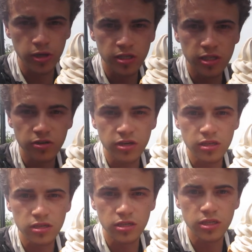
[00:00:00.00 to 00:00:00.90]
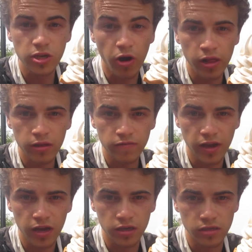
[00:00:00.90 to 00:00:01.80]
considering this is the island of
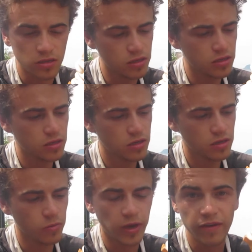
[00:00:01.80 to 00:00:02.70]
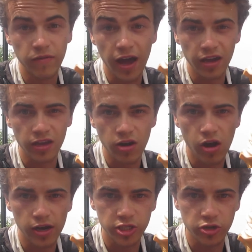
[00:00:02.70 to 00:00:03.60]
onions, we have onion
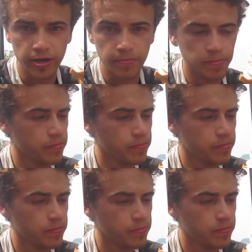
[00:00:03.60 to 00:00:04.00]
ice cream.